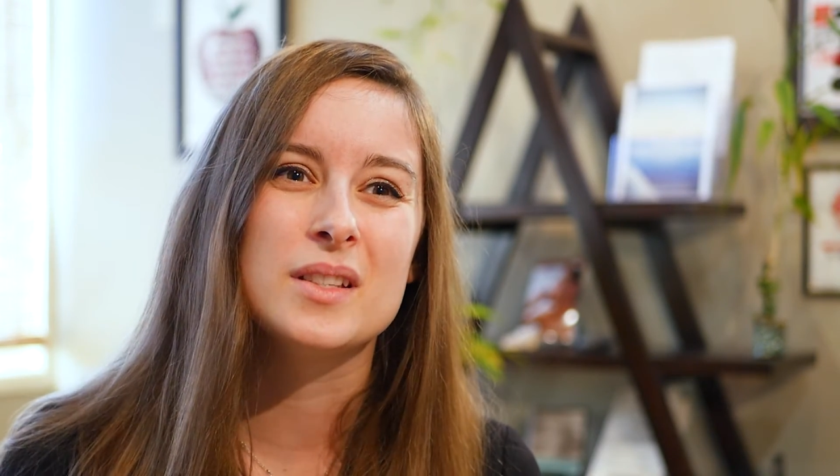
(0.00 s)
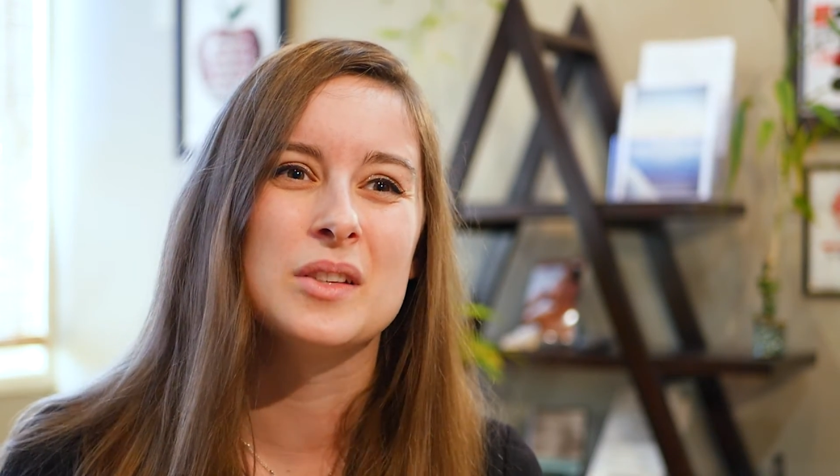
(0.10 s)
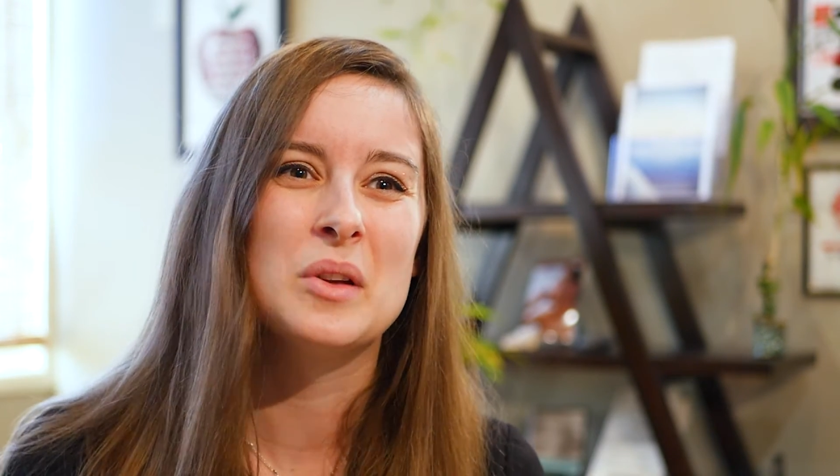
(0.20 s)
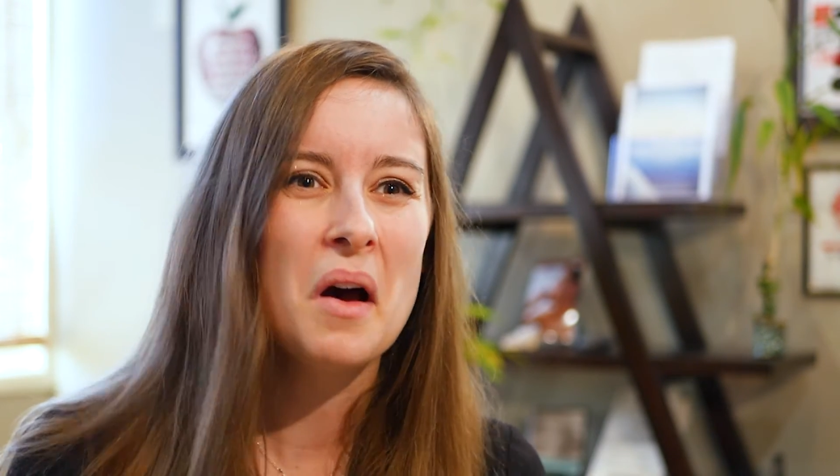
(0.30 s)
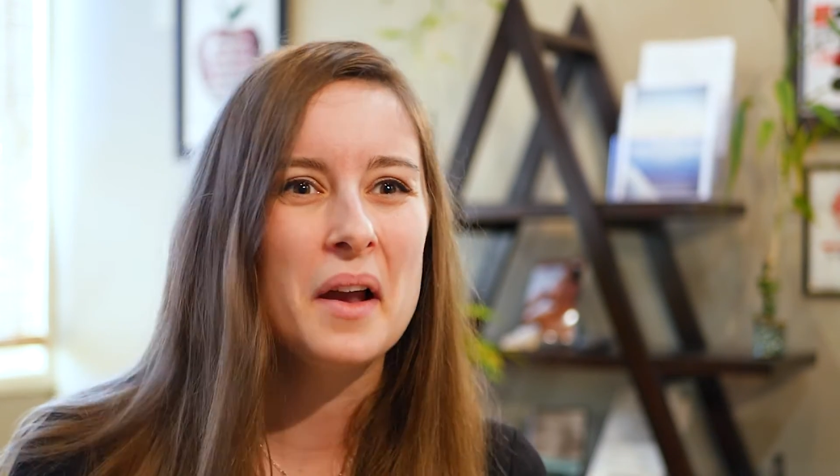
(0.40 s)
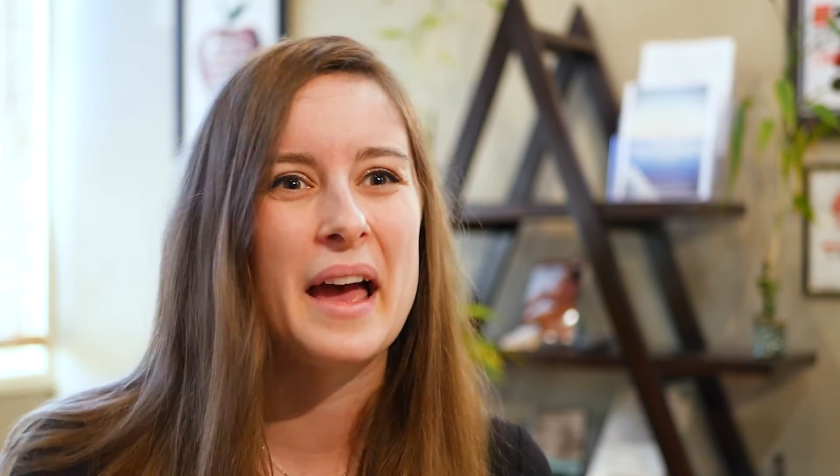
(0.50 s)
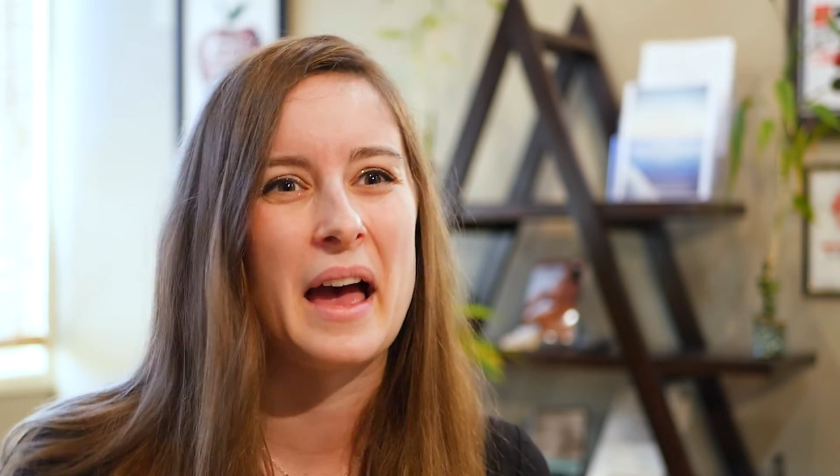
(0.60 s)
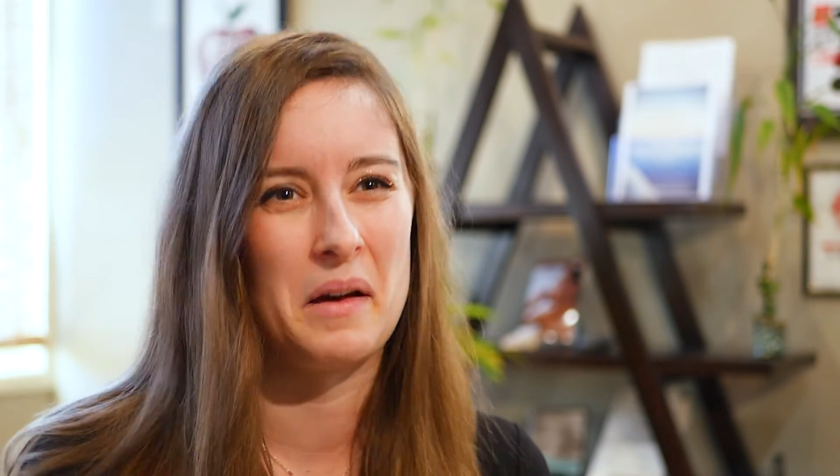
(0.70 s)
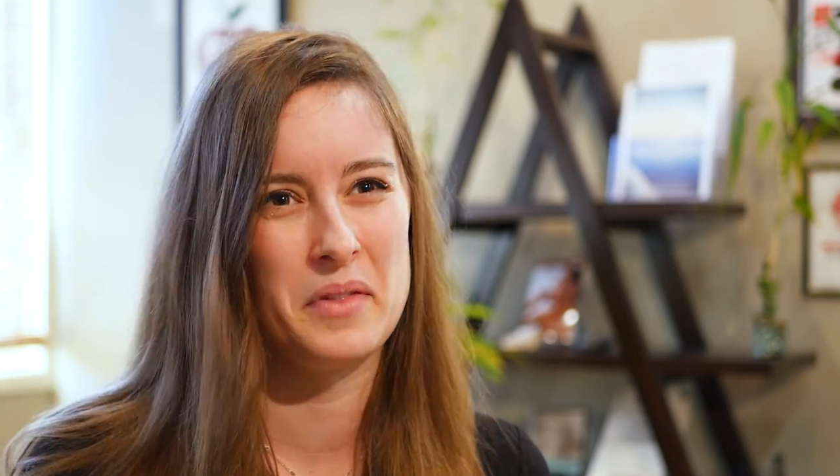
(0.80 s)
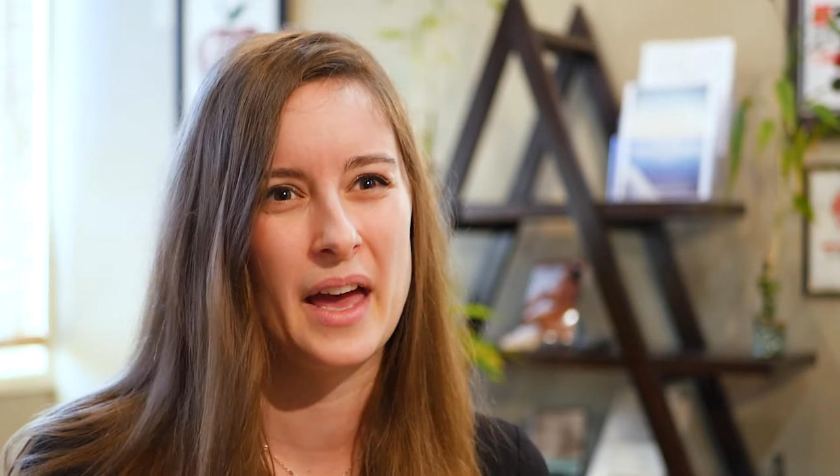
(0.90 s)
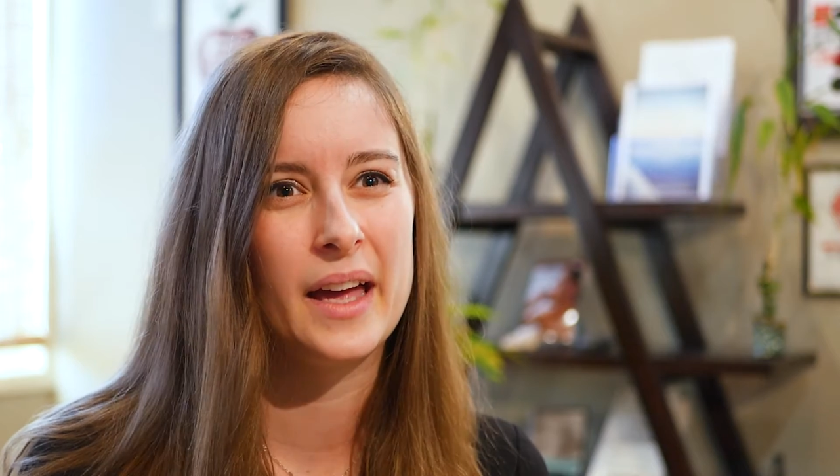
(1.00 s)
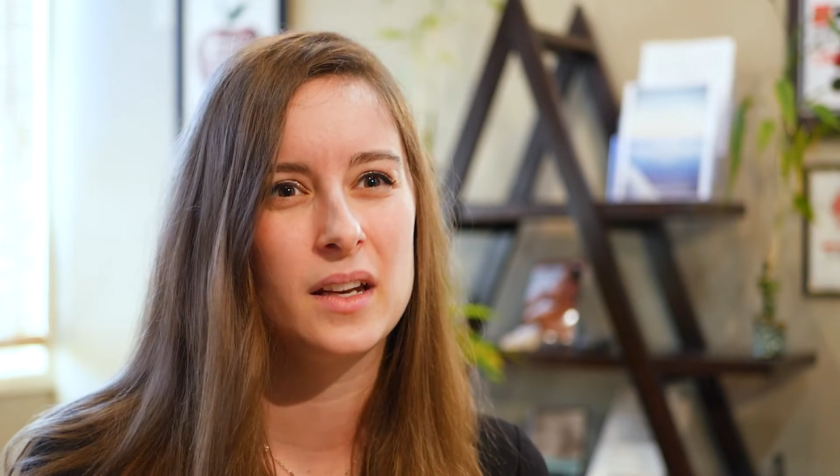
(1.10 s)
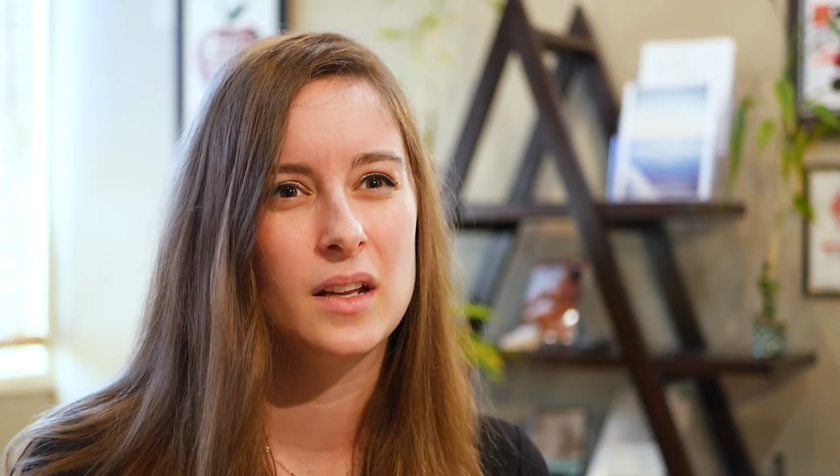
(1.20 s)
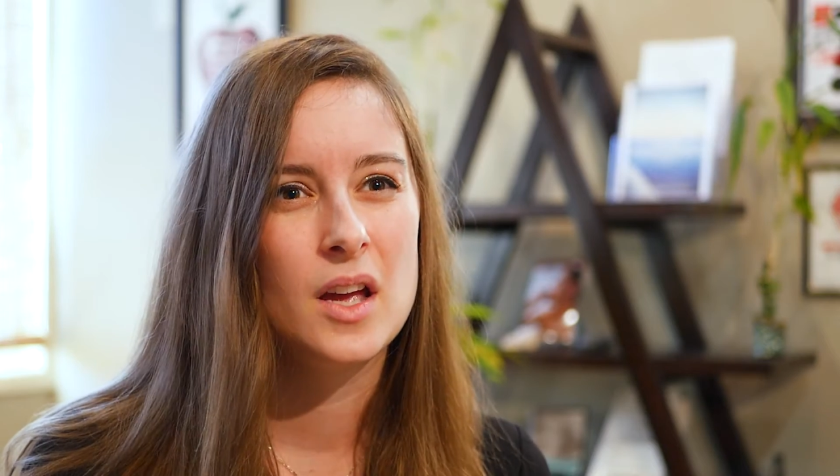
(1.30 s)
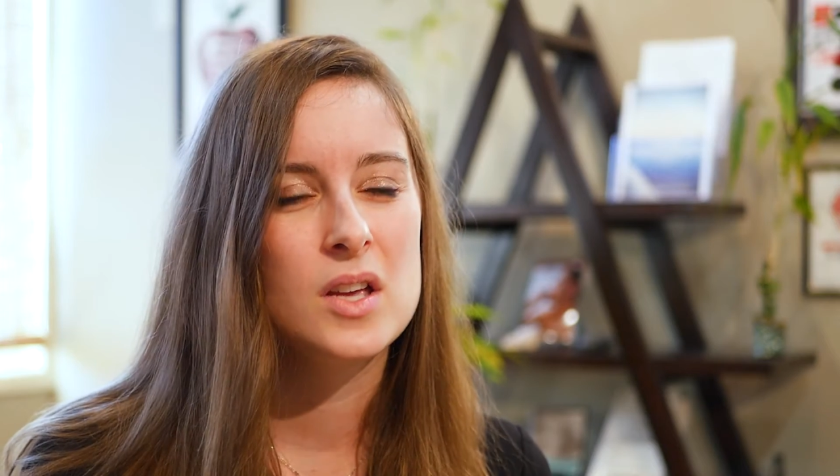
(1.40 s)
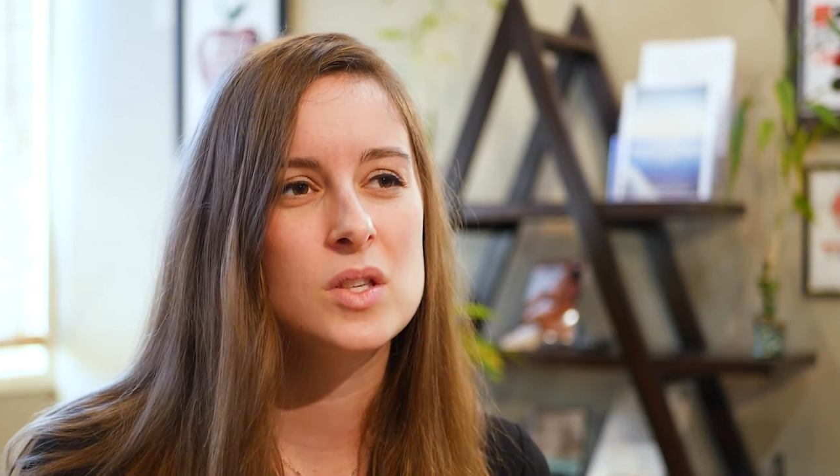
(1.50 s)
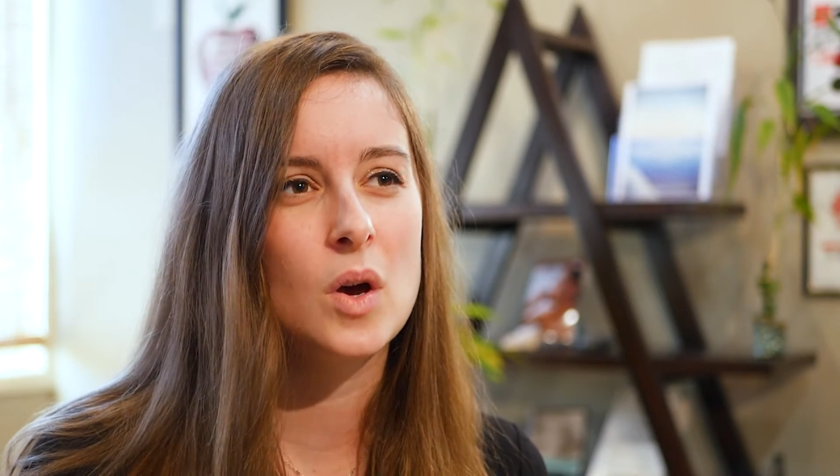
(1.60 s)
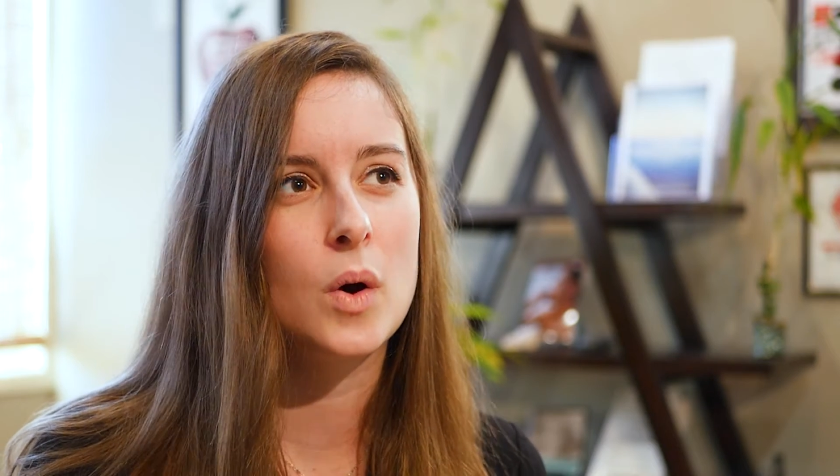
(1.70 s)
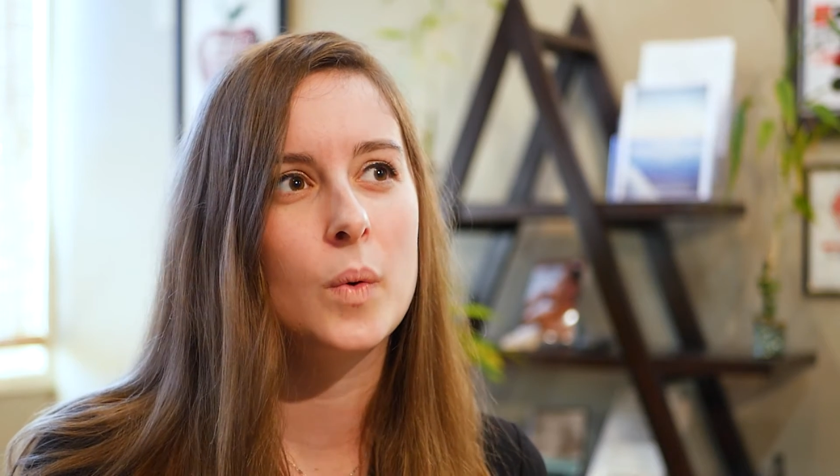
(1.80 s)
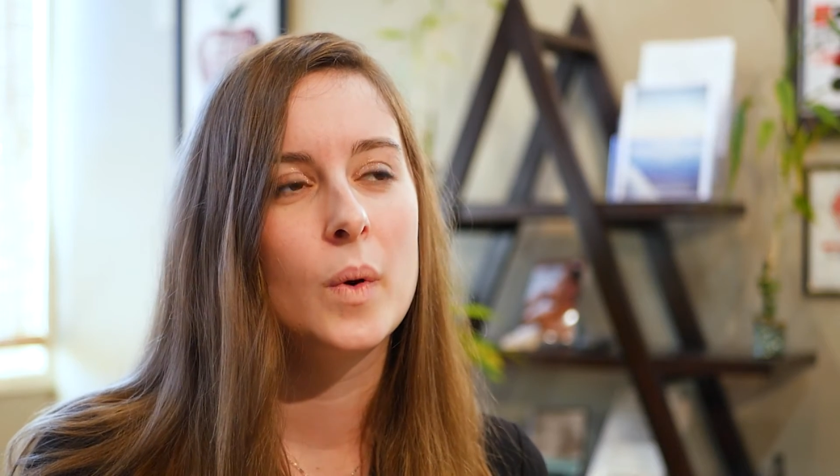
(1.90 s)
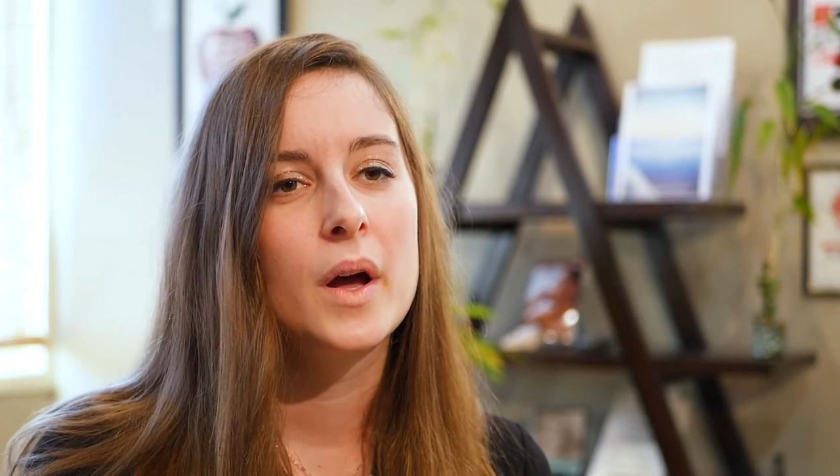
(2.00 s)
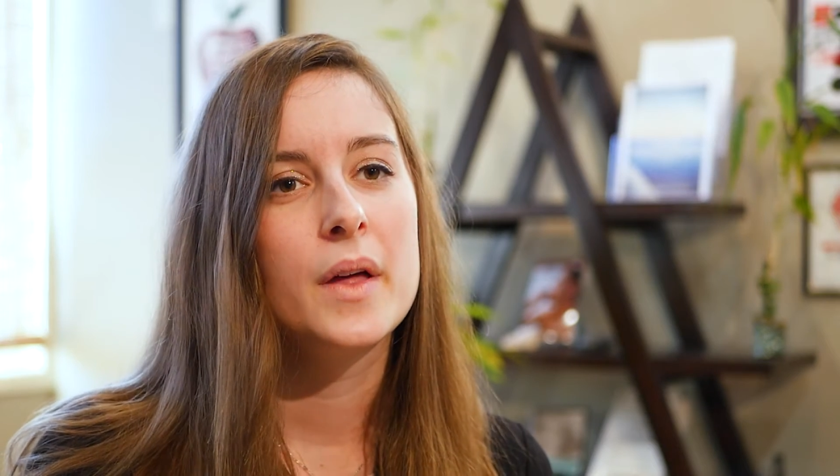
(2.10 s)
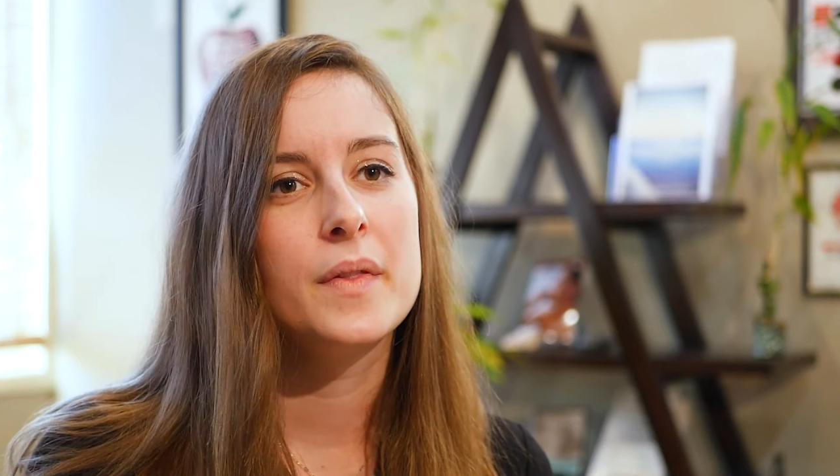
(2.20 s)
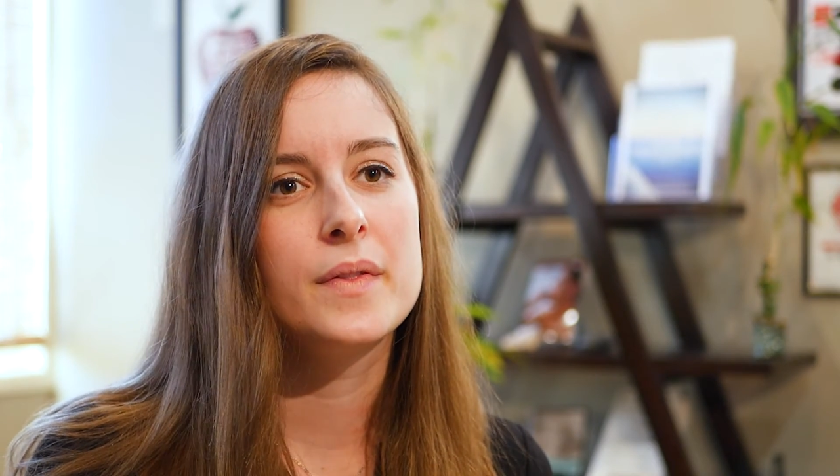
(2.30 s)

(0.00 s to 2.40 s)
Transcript: to not have that. So